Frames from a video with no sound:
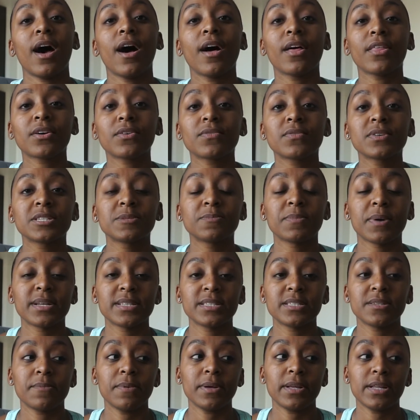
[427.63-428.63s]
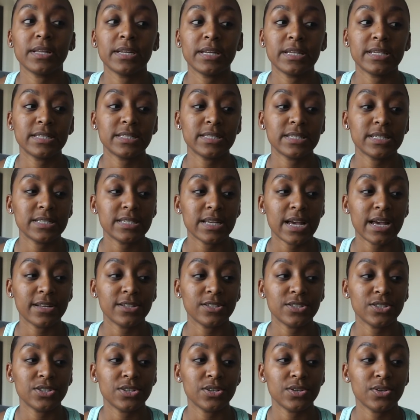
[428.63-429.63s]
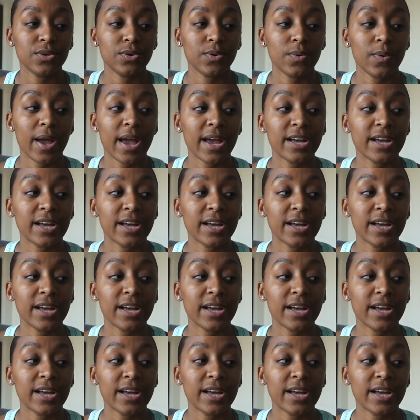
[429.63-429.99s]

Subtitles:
other responsibilities to tend to,